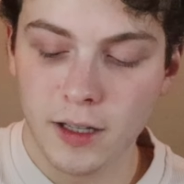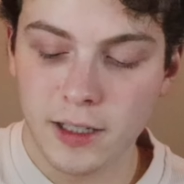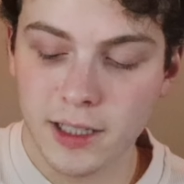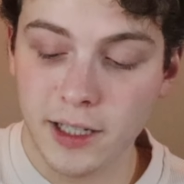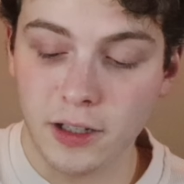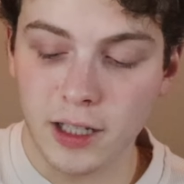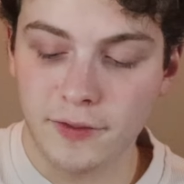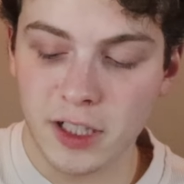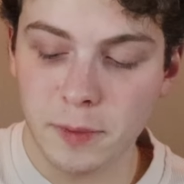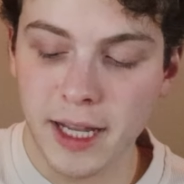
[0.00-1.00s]
Still,
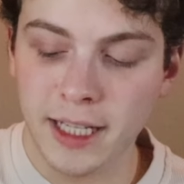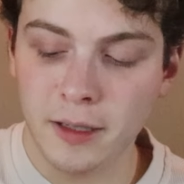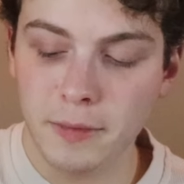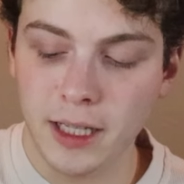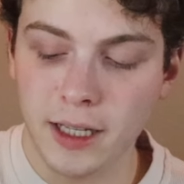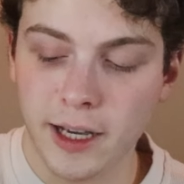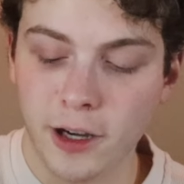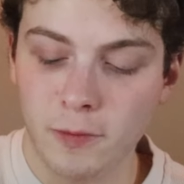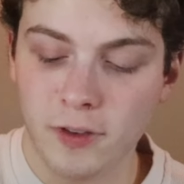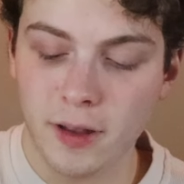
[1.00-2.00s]
if it's Benny and me, I
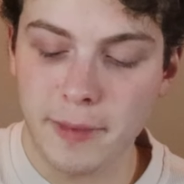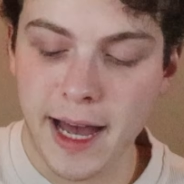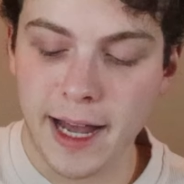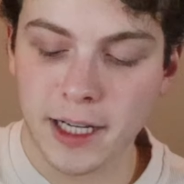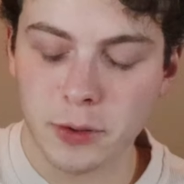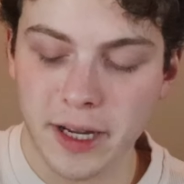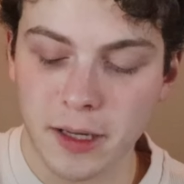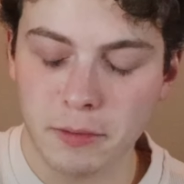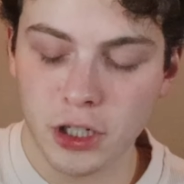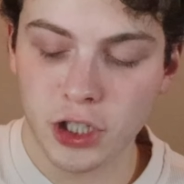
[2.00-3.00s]
hope for the back so I
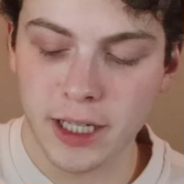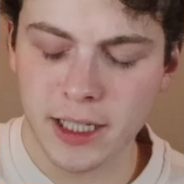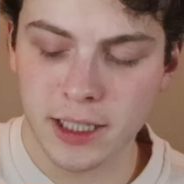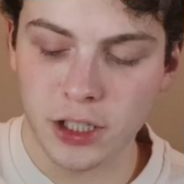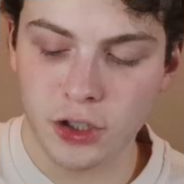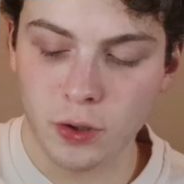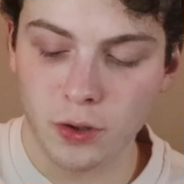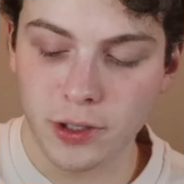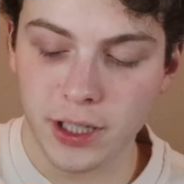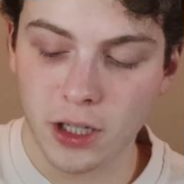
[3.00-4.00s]
can push against his
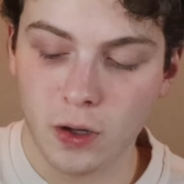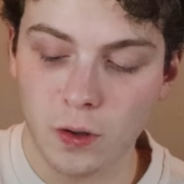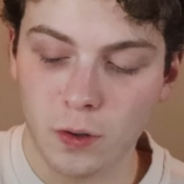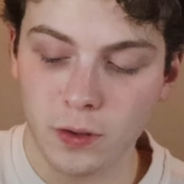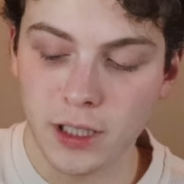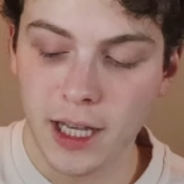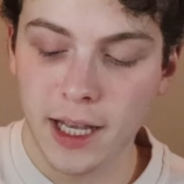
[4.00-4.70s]
shoulder in the cold